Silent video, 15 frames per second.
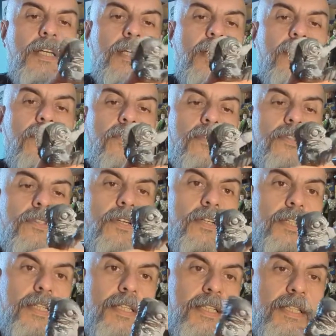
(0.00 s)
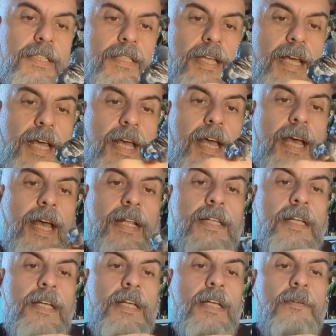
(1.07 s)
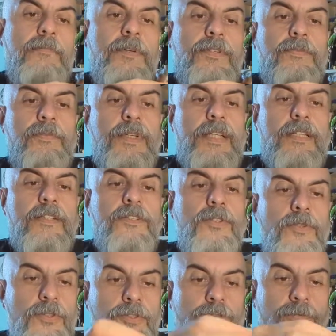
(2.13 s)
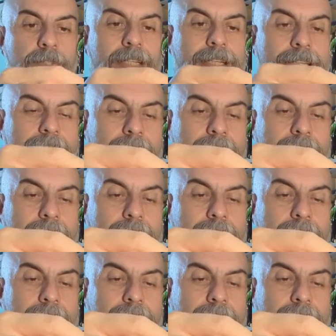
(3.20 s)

he can't turn his head, but we don't really